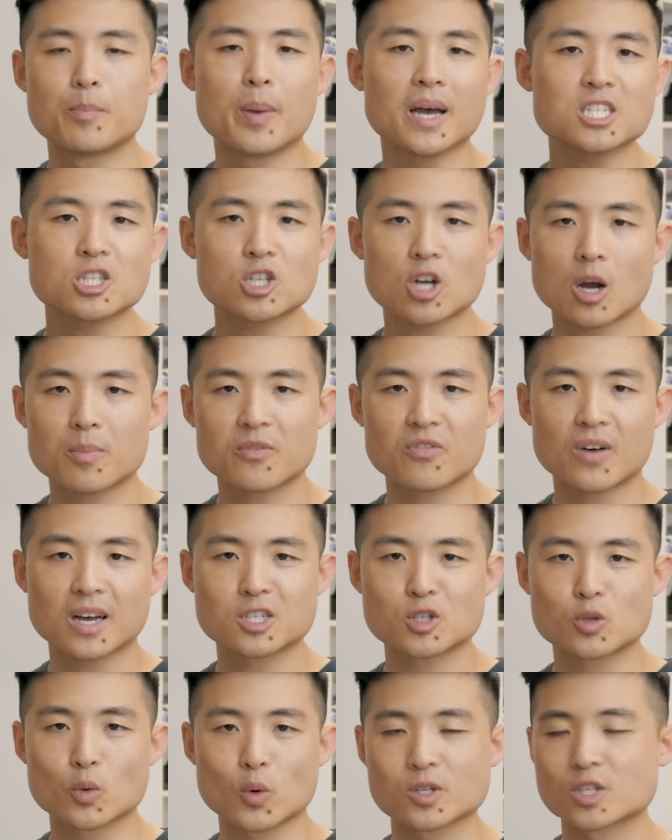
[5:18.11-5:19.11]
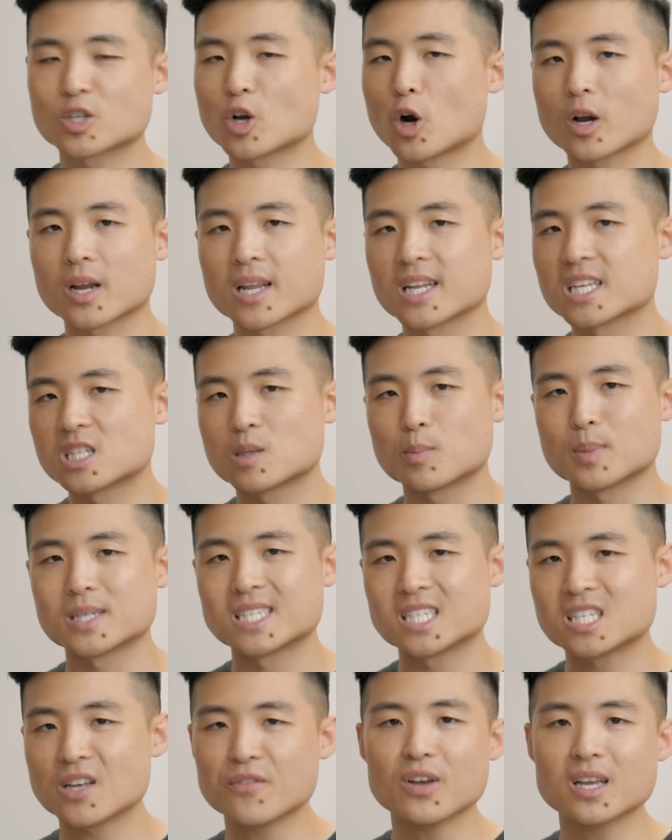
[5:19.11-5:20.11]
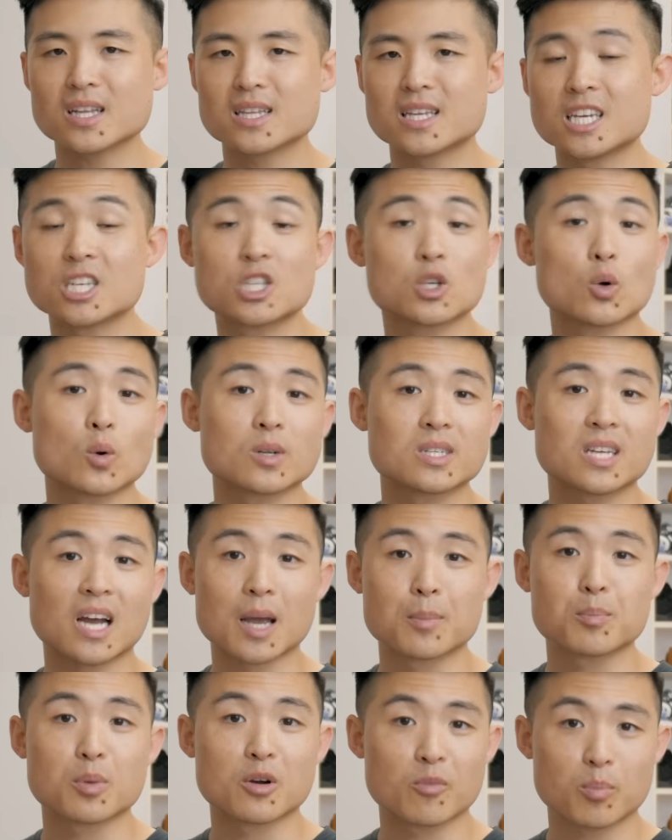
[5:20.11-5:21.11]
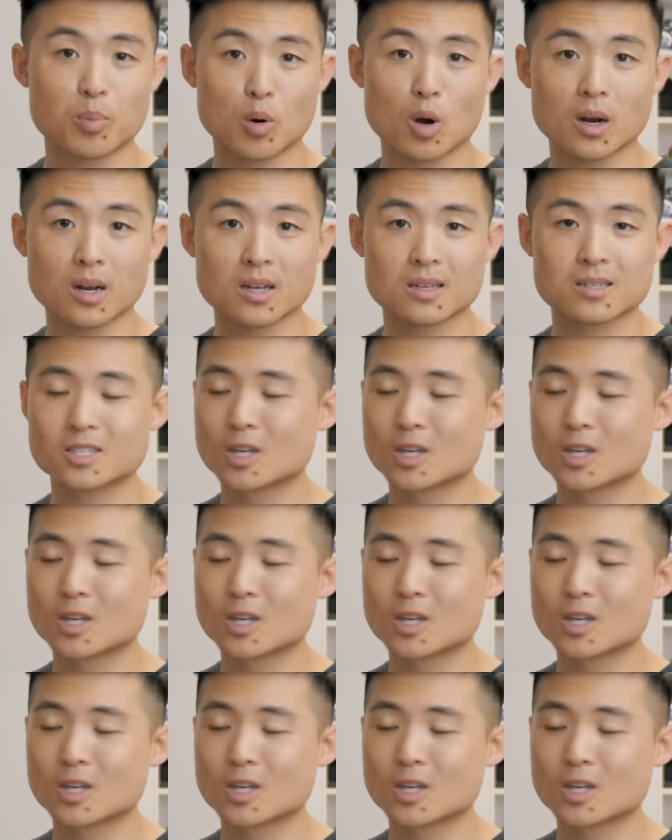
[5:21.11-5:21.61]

best Shopify stores target a specific niche or type of product.